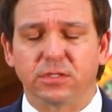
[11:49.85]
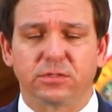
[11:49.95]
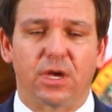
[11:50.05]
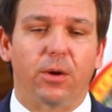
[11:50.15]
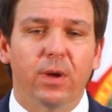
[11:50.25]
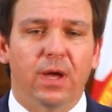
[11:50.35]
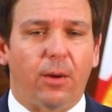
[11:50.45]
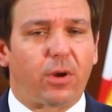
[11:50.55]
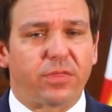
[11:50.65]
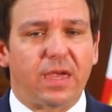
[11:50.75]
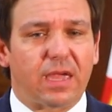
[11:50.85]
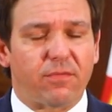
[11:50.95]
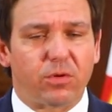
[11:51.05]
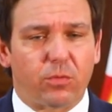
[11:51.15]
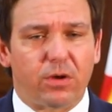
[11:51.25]
And so I want to thank
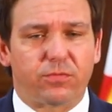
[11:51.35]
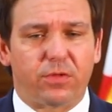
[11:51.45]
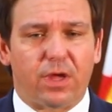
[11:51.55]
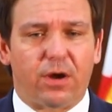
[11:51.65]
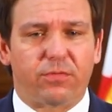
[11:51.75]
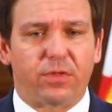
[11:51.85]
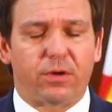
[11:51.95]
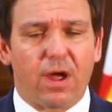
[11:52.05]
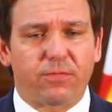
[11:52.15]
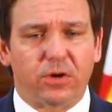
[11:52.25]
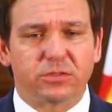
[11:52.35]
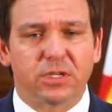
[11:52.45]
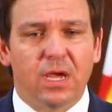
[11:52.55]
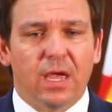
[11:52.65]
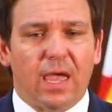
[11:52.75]
everyone for their, for their efforts.